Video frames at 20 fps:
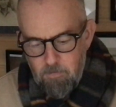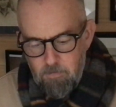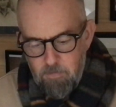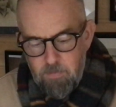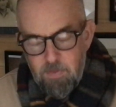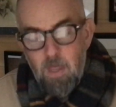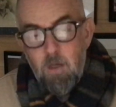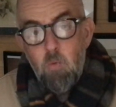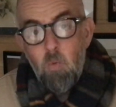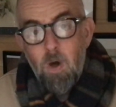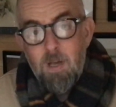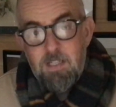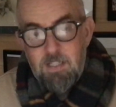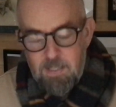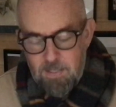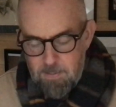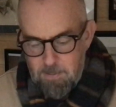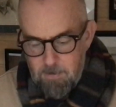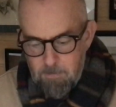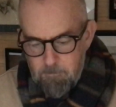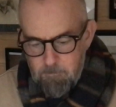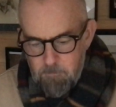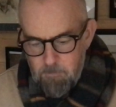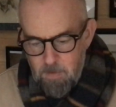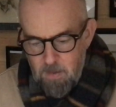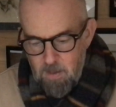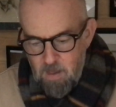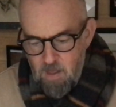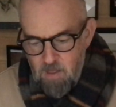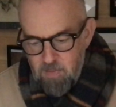They waited.
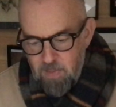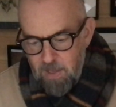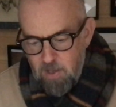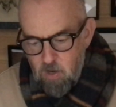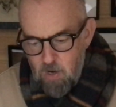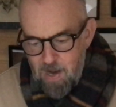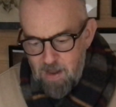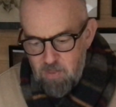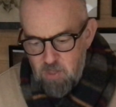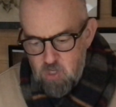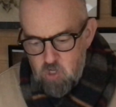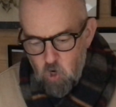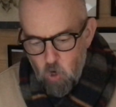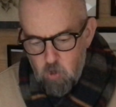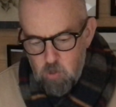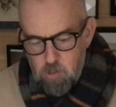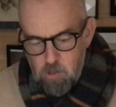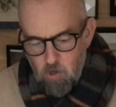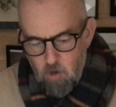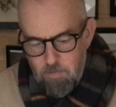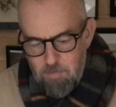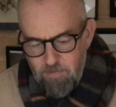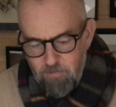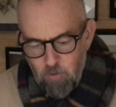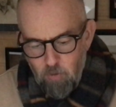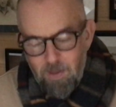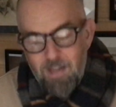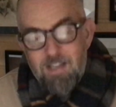They could hear the dogs long before they